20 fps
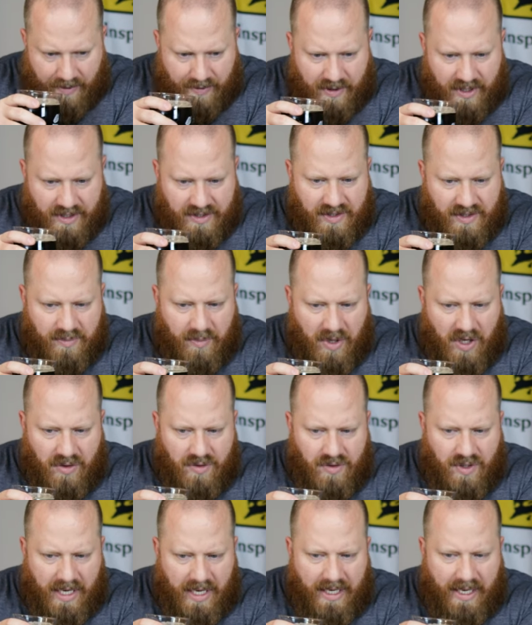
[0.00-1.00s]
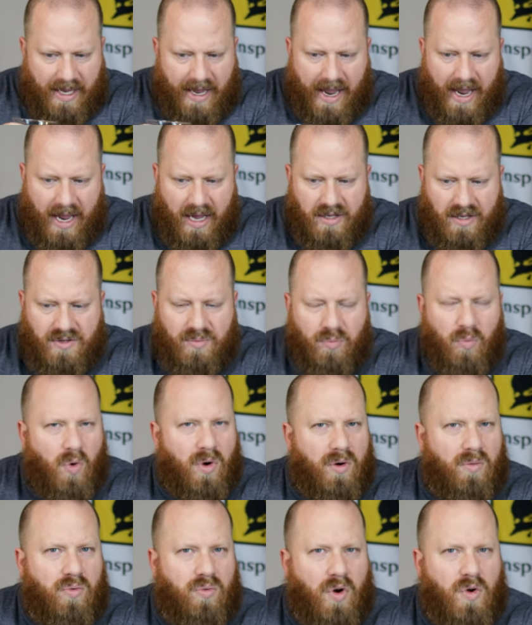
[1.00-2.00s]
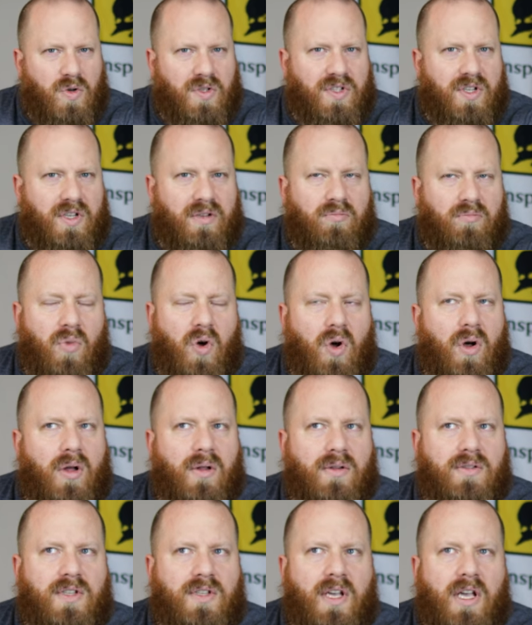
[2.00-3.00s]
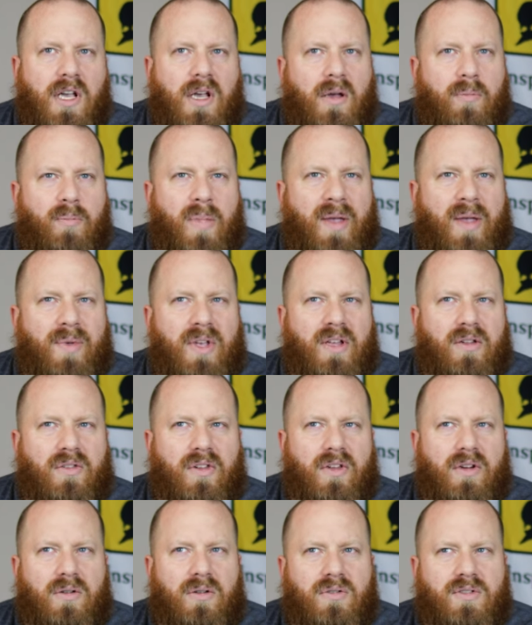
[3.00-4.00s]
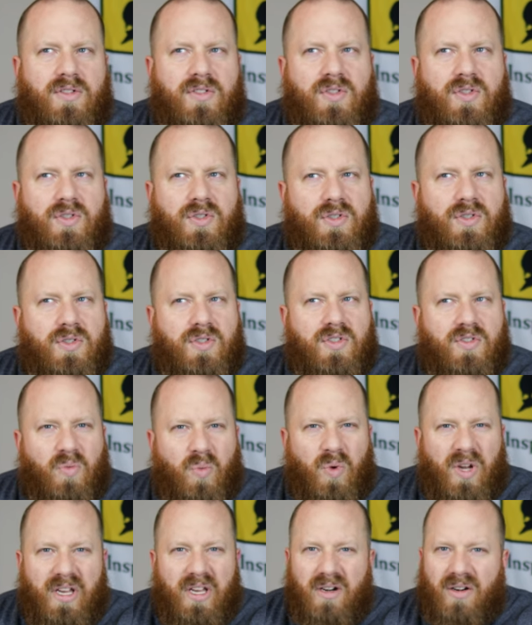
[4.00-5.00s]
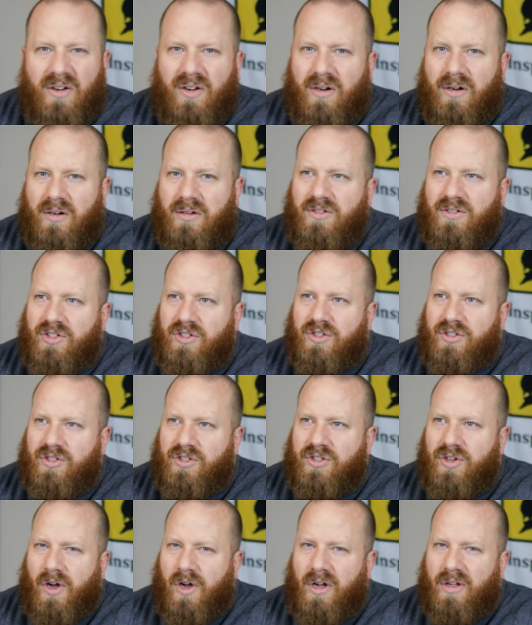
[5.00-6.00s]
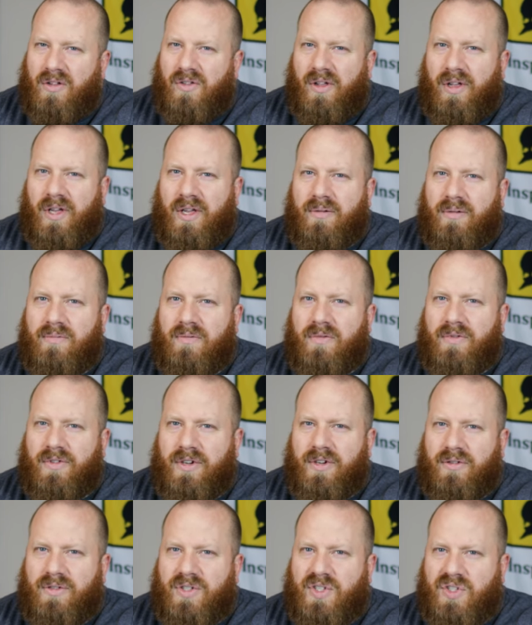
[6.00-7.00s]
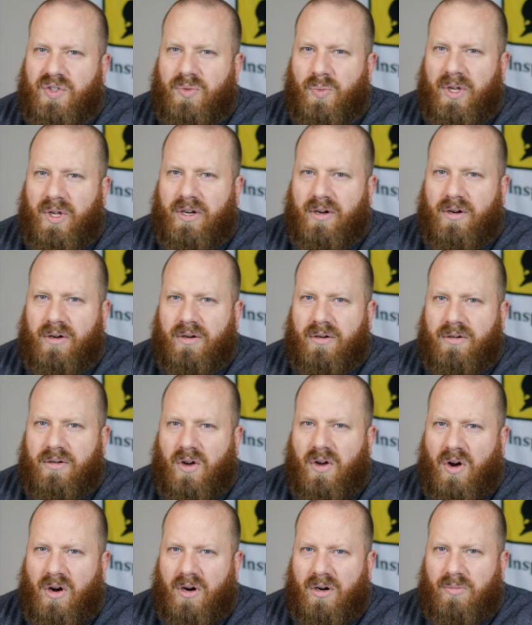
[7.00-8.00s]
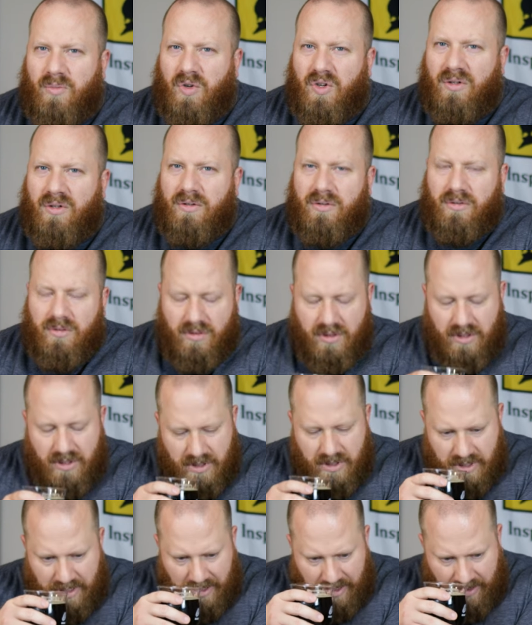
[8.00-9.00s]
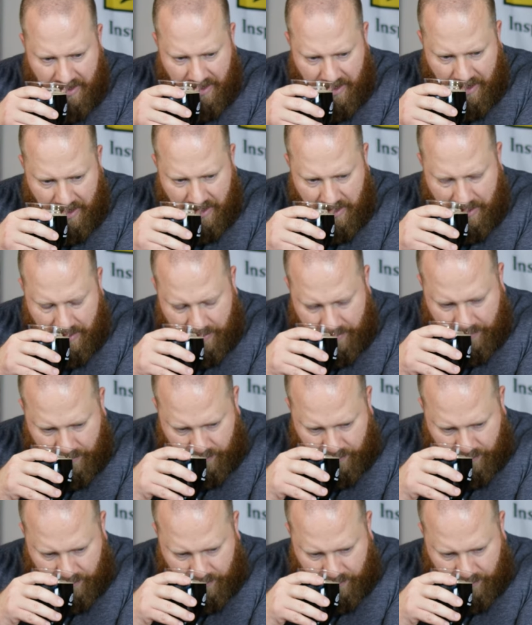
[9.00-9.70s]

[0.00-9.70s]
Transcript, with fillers: This smells like it has more roasted malt. Maybe a little sweeter chocolate, little sweeter caramel in there.